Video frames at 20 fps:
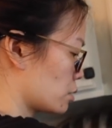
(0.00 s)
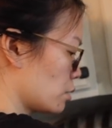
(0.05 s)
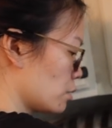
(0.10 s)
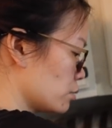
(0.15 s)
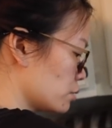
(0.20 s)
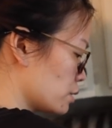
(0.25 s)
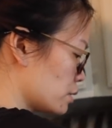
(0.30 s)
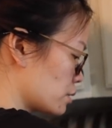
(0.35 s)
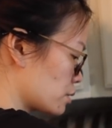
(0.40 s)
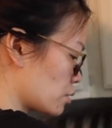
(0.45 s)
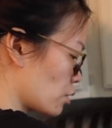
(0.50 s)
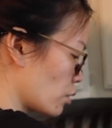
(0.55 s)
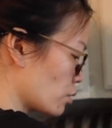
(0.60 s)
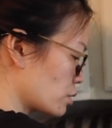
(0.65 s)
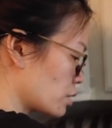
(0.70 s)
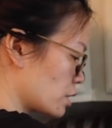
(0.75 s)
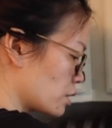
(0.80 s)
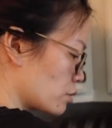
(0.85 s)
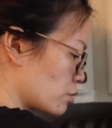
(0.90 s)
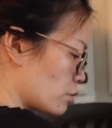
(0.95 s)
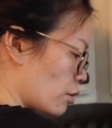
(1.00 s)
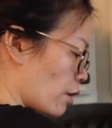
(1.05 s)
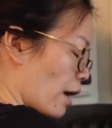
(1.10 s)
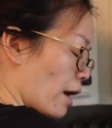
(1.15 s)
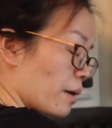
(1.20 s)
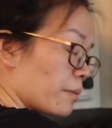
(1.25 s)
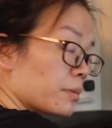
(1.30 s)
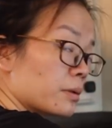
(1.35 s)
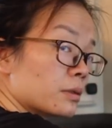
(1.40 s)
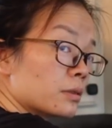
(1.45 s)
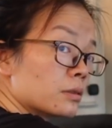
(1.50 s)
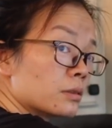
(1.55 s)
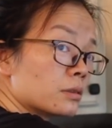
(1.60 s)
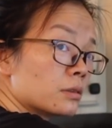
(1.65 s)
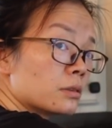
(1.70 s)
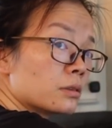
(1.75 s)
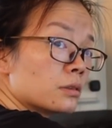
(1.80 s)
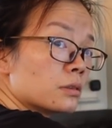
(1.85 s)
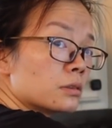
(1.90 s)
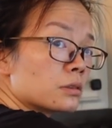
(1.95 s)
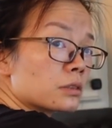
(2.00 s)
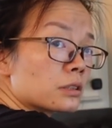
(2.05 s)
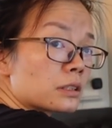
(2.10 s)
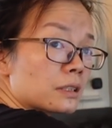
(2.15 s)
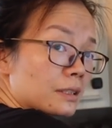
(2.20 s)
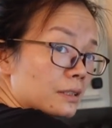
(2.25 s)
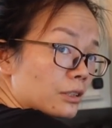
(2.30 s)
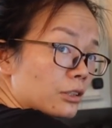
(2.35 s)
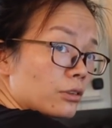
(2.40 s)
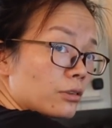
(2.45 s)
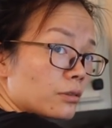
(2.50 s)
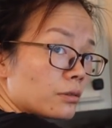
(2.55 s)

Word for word: Just no, the salty alcohol. crab. No.